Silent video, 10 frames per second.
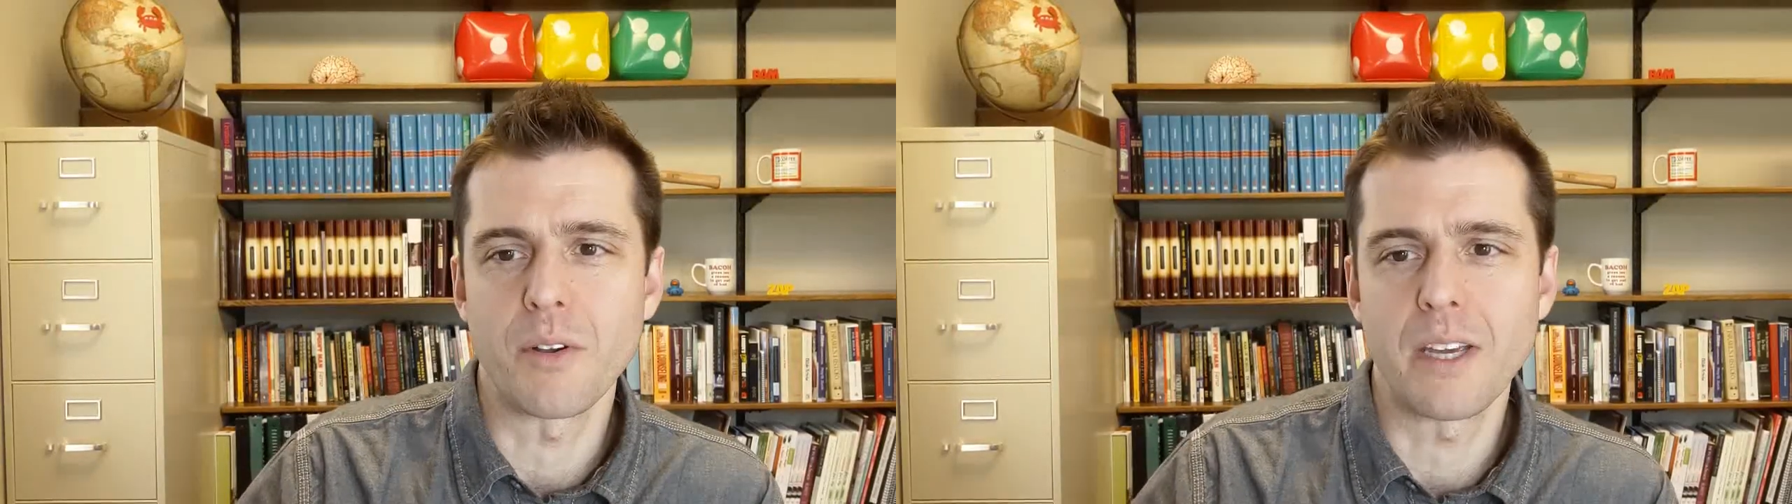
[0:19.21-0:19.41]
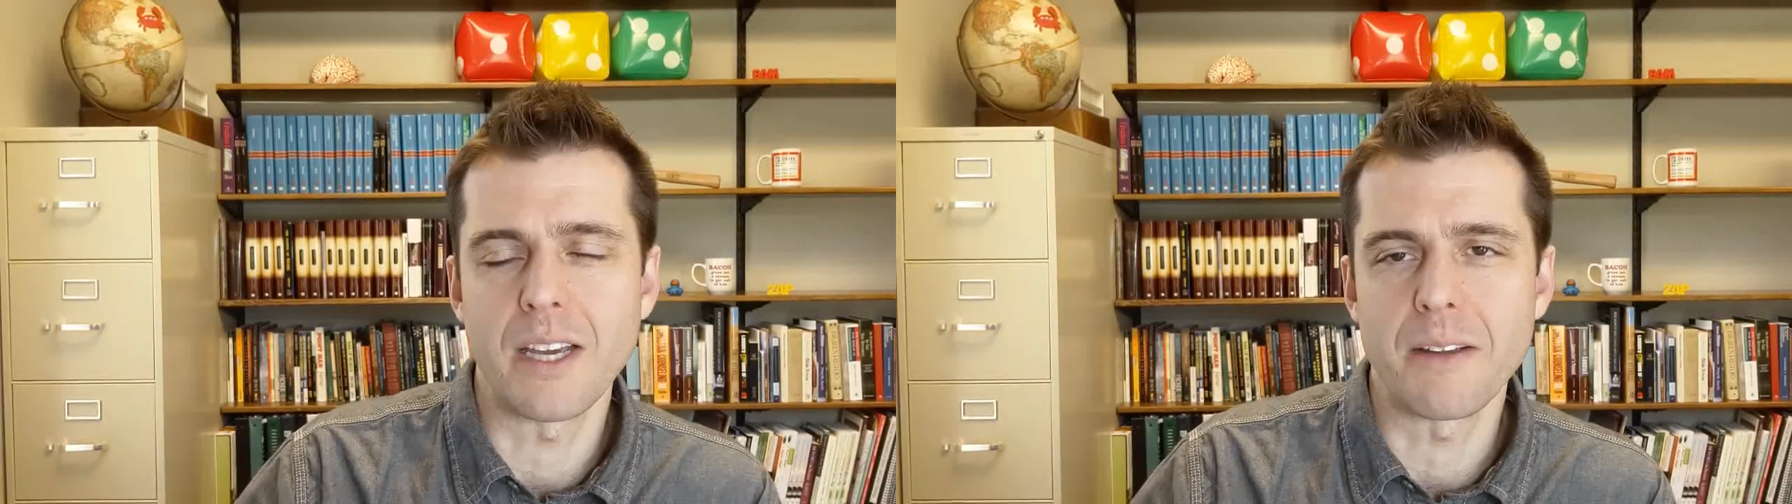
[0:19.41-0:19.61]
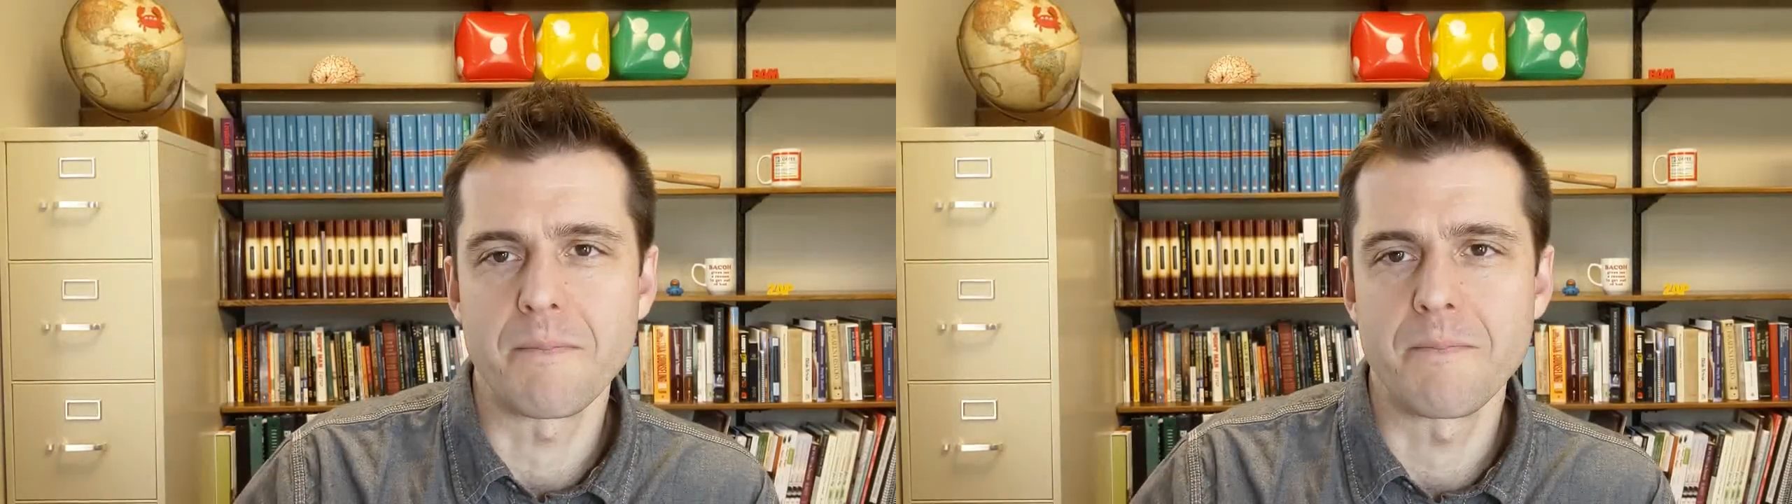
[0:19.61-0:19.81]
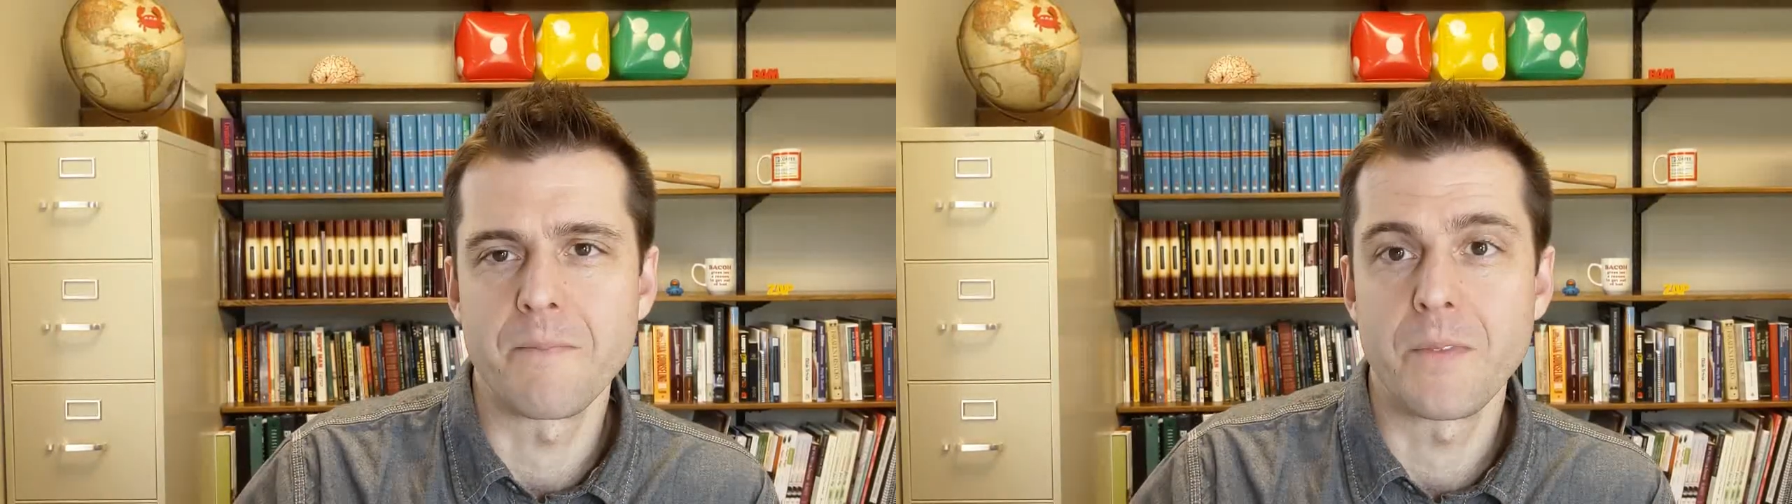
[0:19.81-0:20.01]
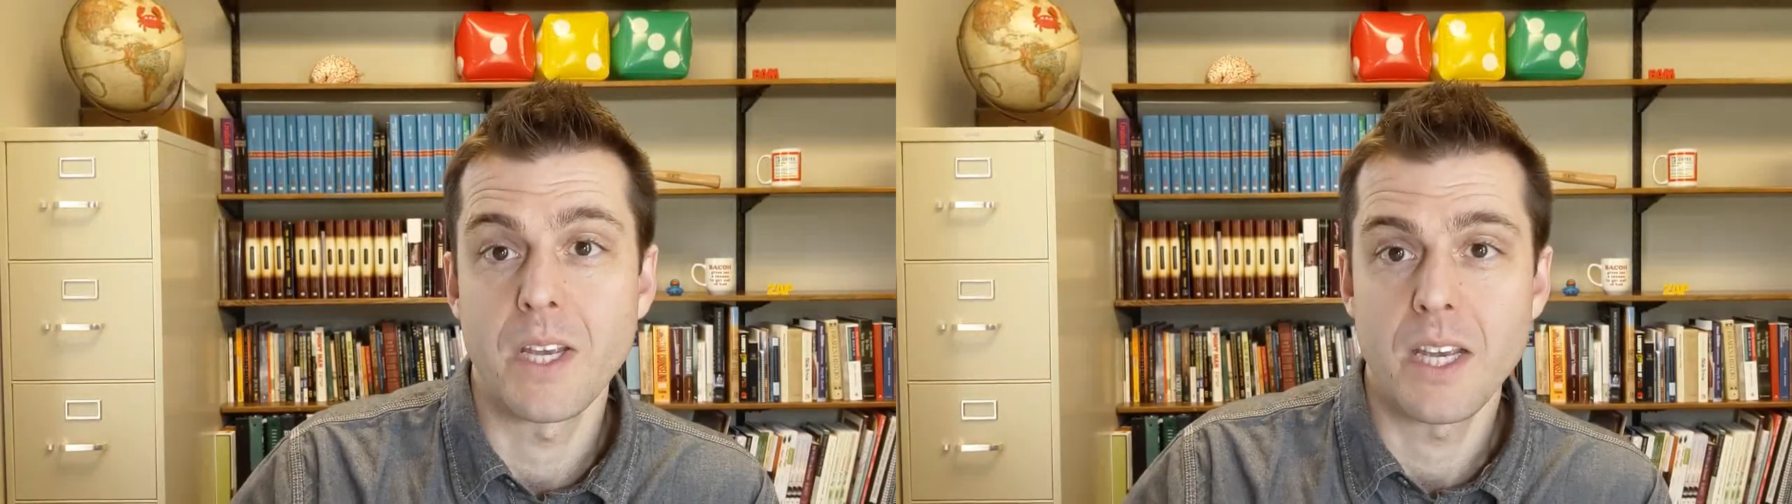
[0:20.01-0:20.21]
okay.
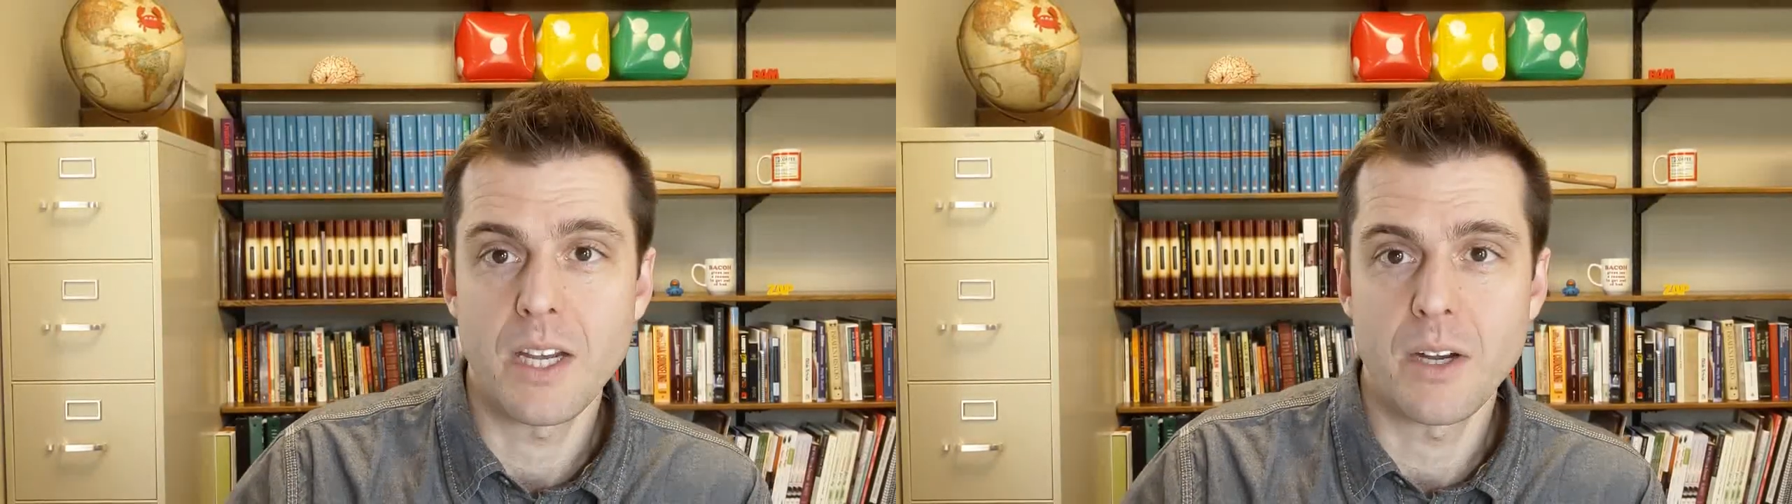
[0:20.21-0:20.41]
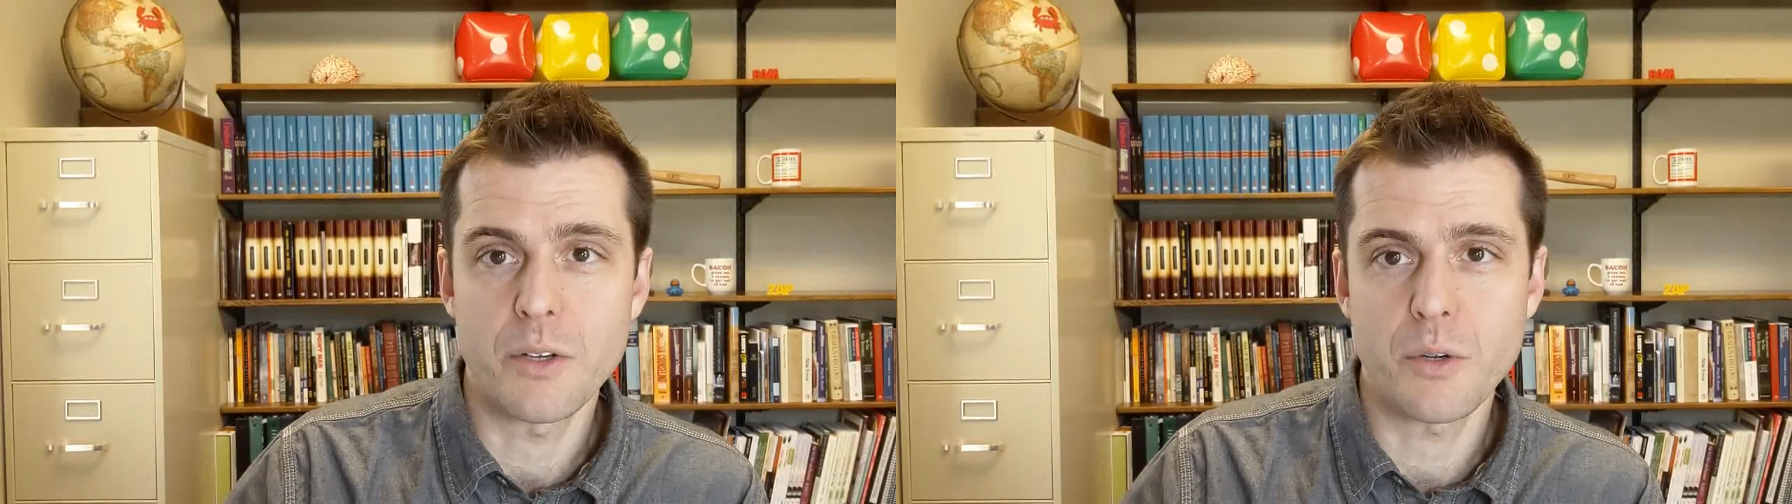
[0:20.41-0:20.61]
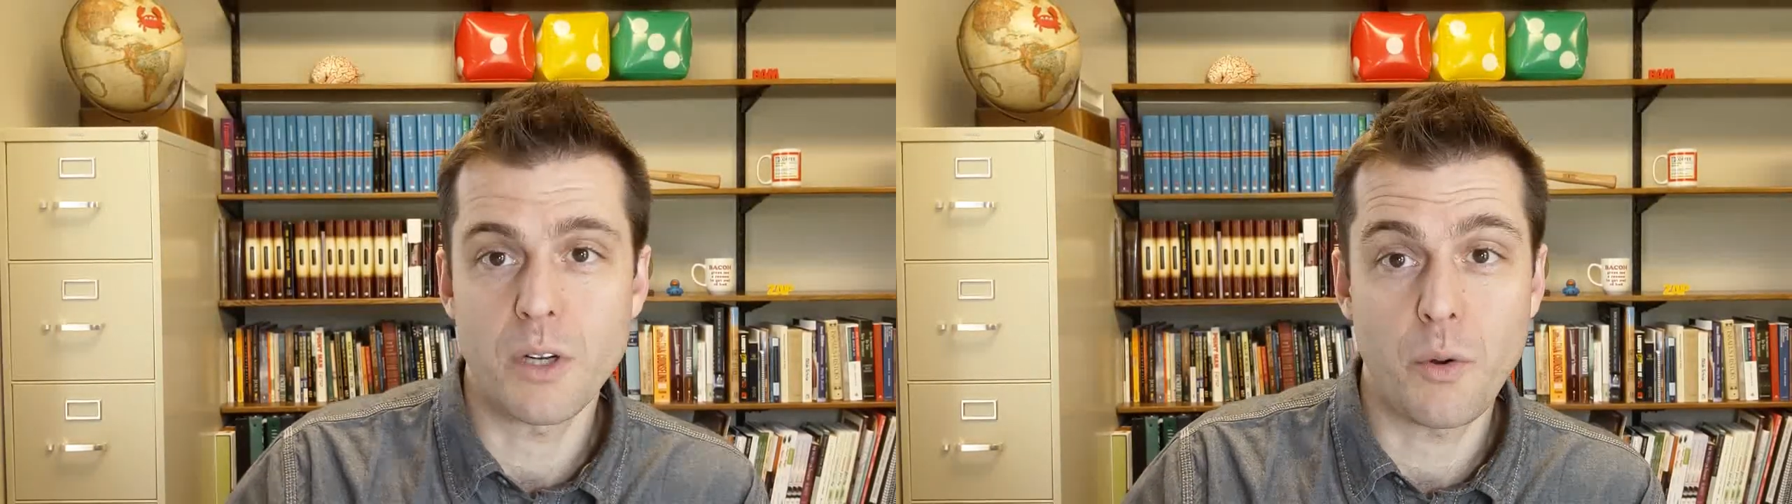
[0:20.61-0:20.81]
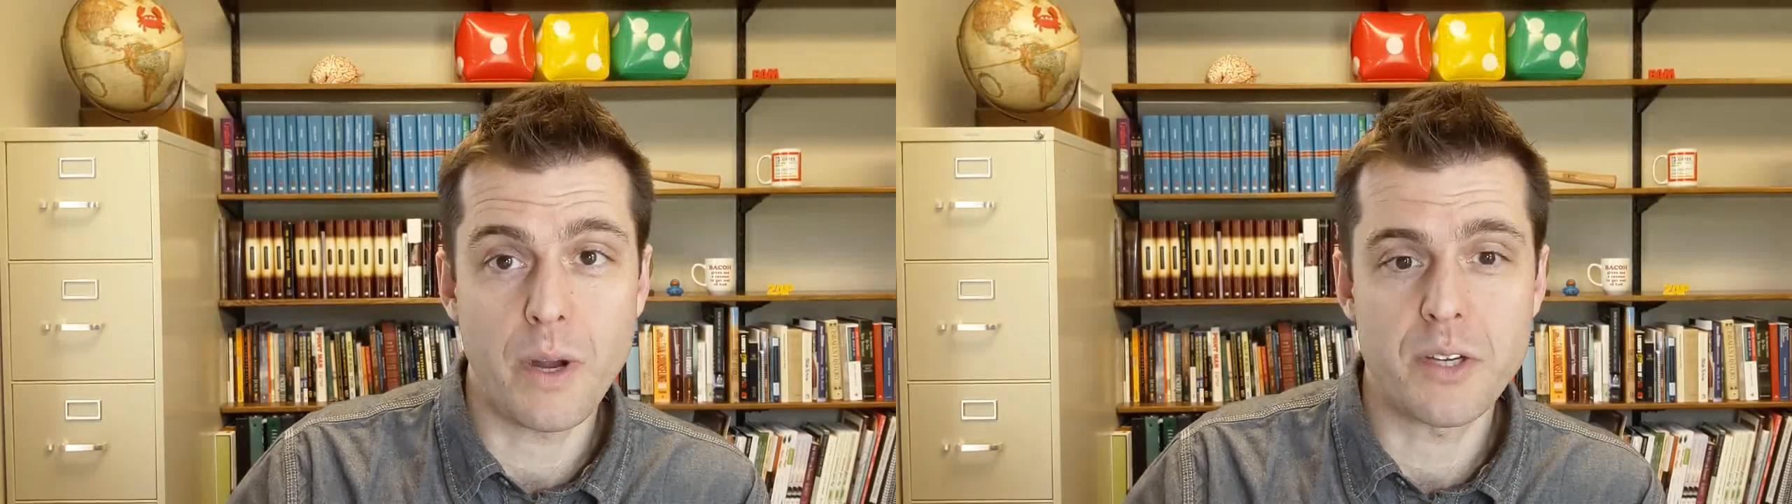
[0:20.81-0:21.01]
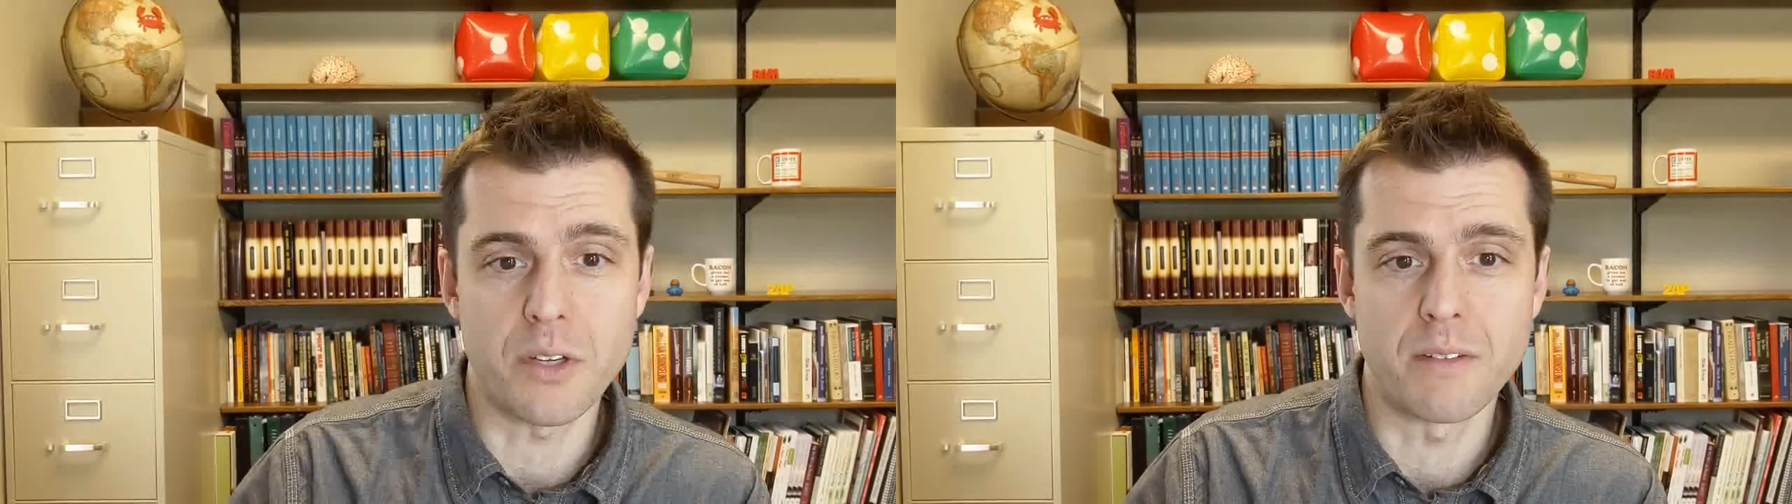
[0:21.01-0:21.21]
Here's your
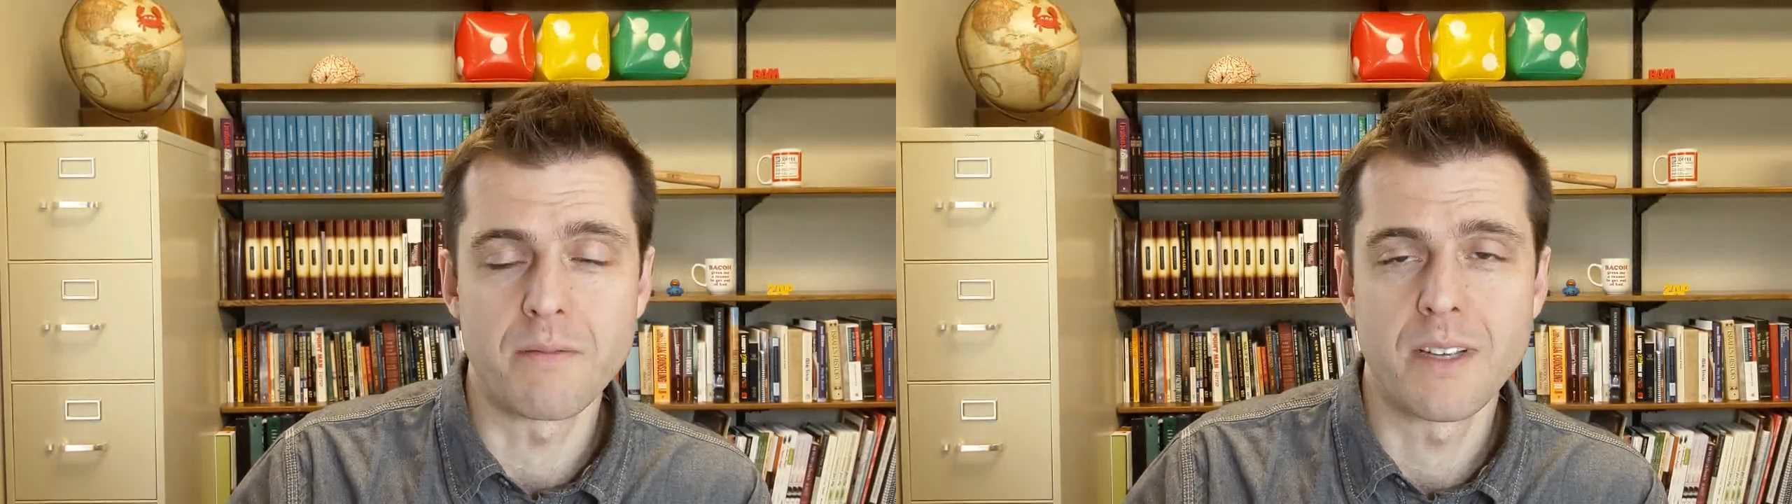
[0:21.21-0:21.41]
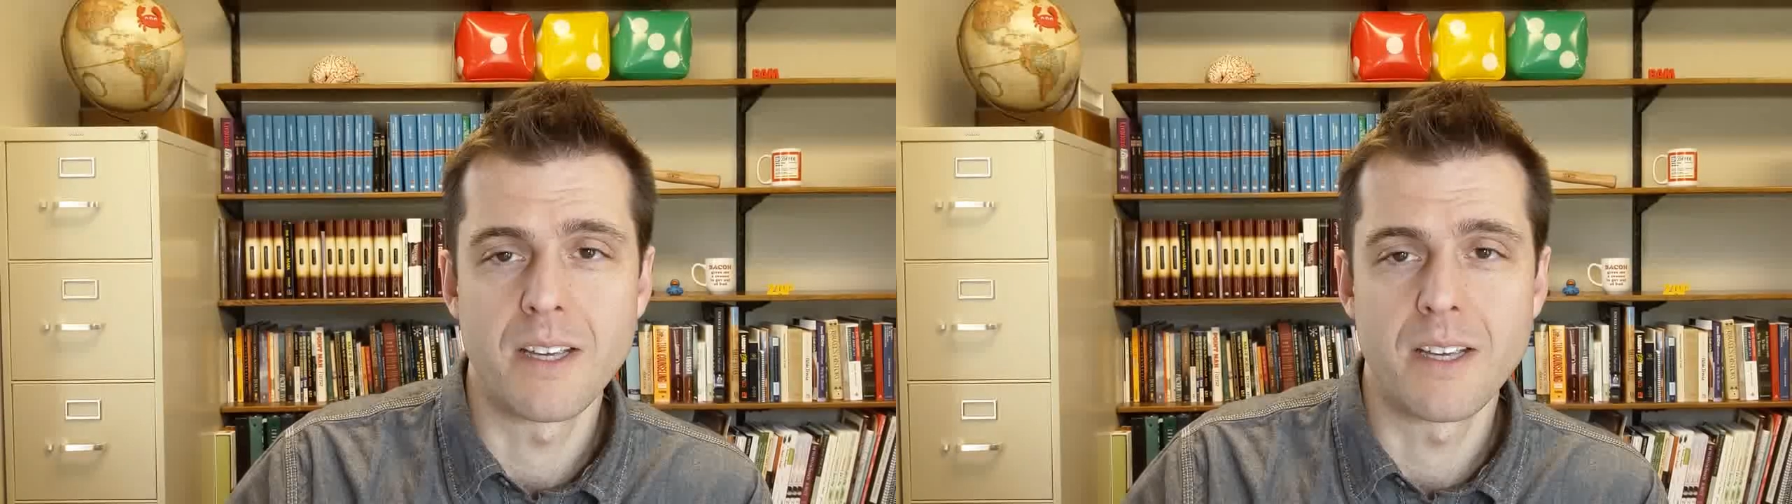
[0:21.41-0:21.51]
equation.